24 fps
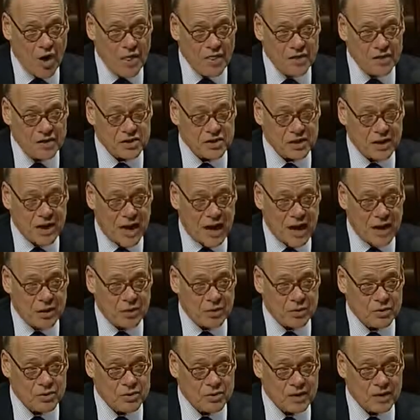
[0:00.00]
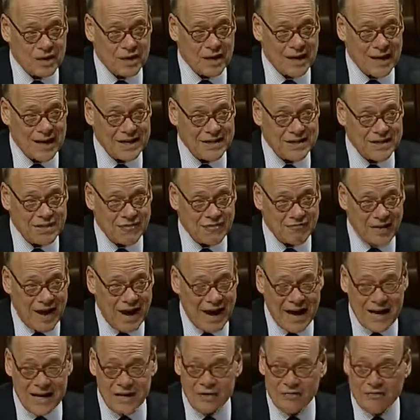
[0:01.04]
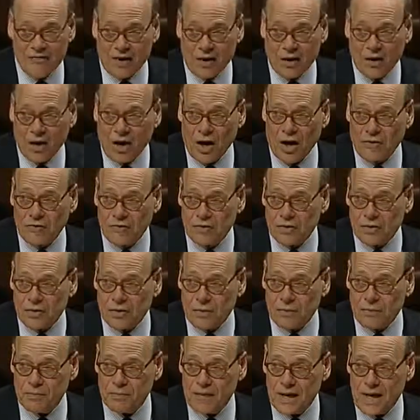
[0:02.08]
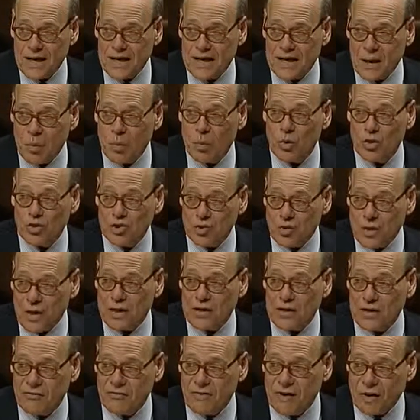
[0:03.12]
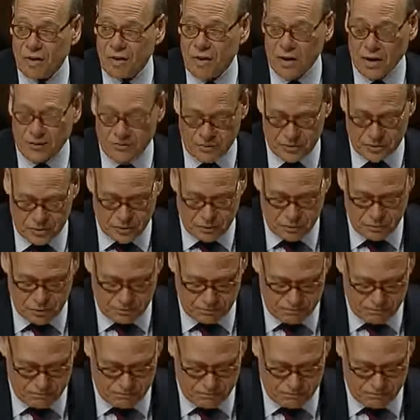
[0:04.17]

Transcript: this Congress has defined a federal officer. And yet we're instructing federal officers.